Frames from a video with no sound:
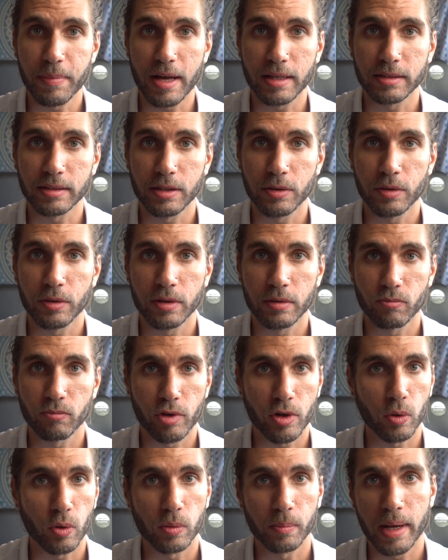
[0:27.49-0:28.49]
better, you can
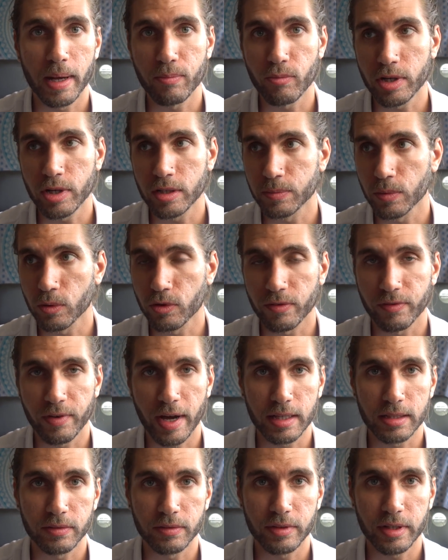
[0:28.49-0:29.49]
recall memories more
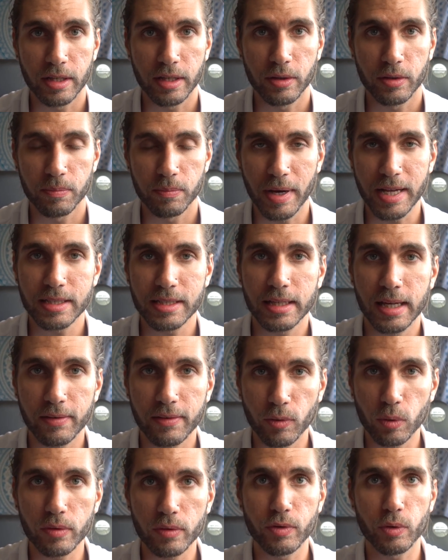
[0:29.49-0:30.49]
effectively, you can basically
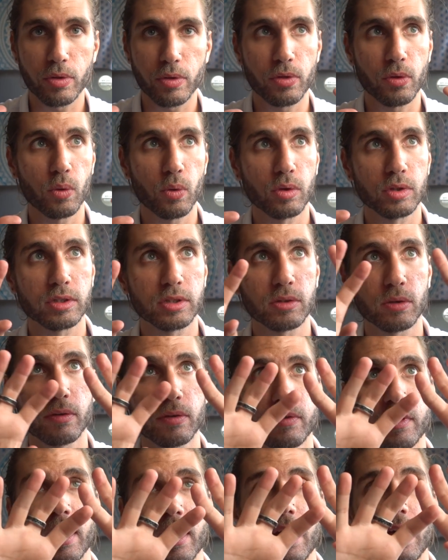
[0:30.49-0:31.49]
have all of your thoughts sort
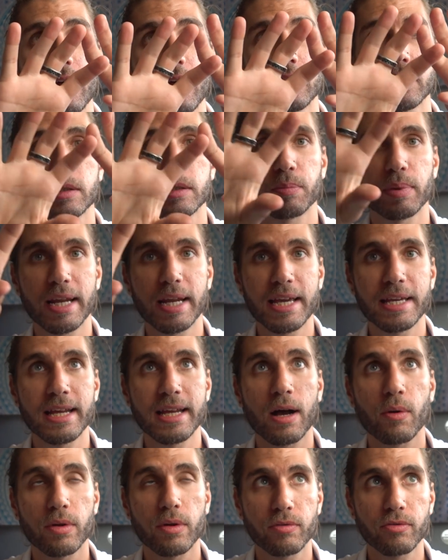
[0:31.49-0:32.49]
of splayed
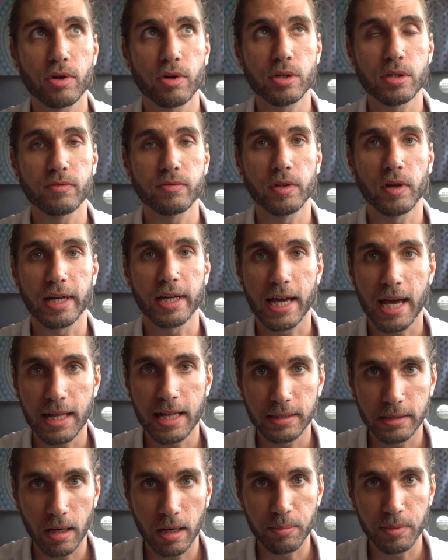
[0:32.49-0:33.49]
out in front of you like a
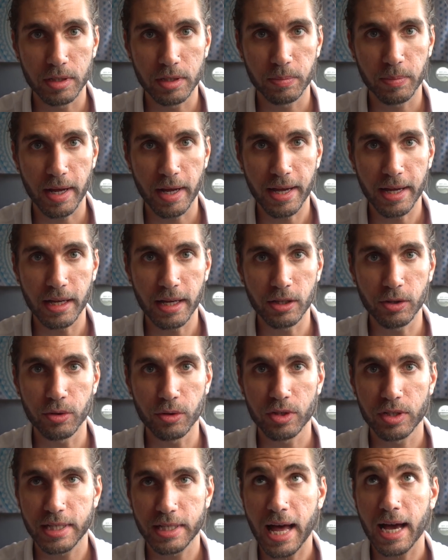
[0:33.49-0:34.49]
heads-up display, and you
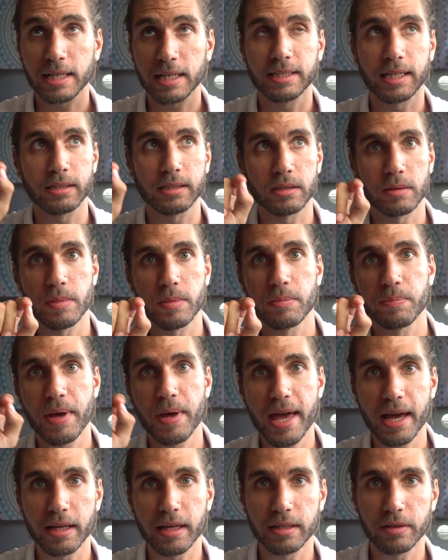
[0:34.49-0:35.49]
can just access them and
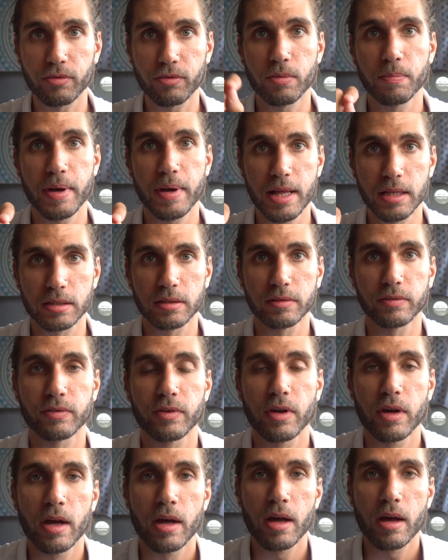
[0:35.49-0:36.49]
pick different bits of
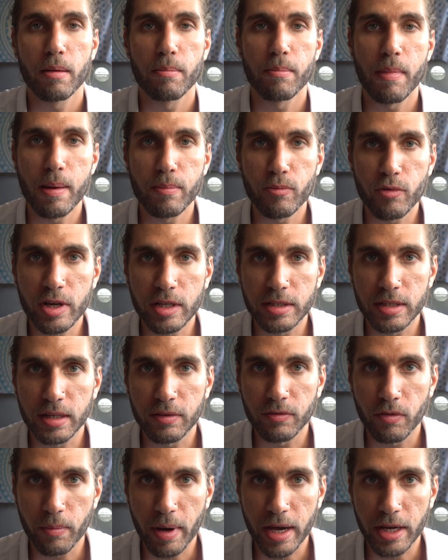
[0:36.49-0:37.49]
memories and
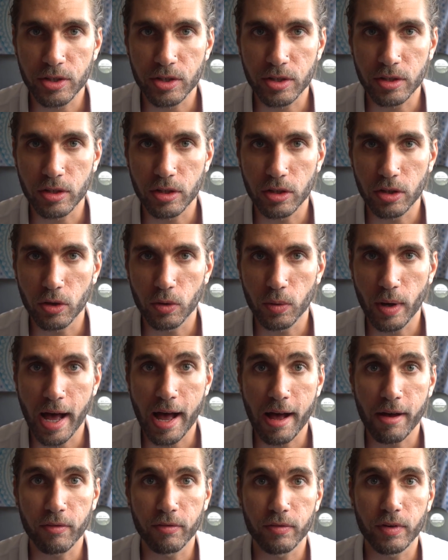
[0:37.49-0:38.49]
information that you
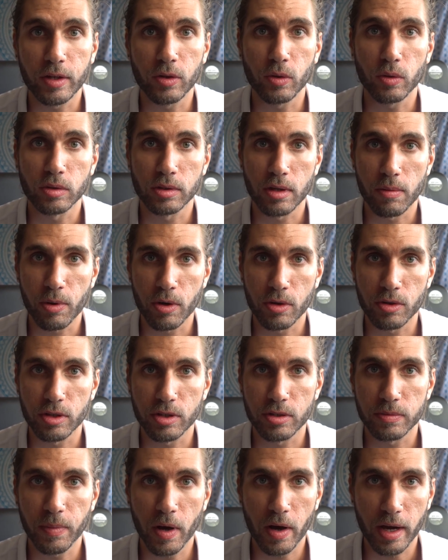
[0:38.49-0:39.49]
have in your
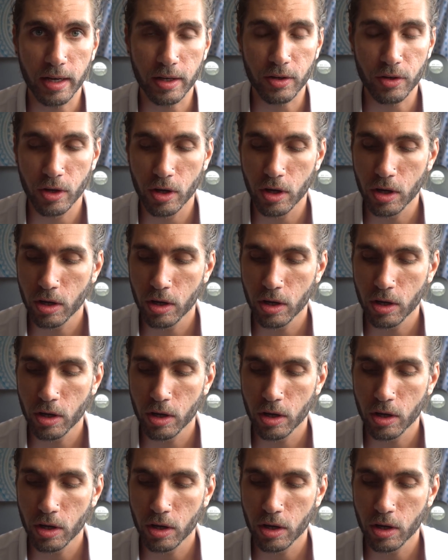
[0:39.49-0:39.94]
subconscious mind.